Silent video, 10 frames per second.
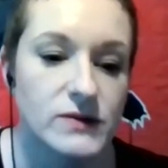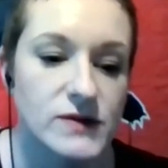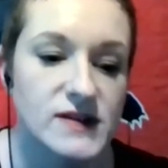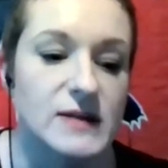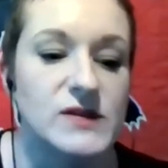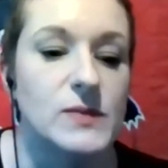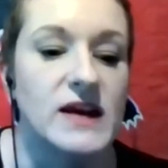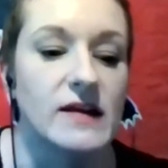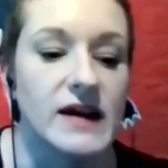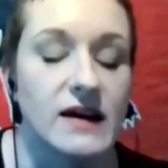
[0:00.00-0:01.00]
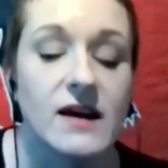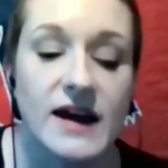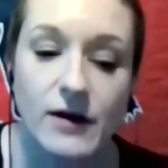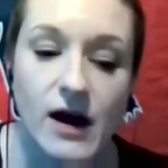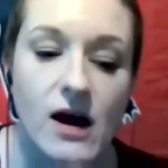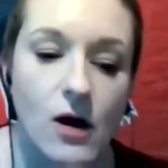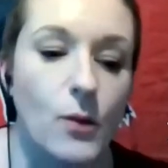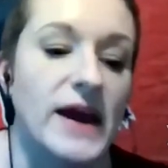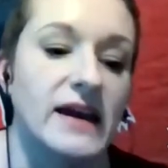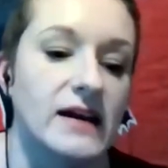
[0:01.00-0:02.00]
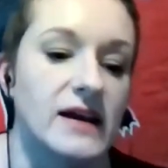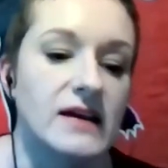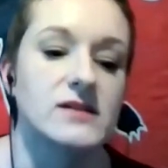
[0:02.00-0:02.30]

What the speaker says: seem to be like awakening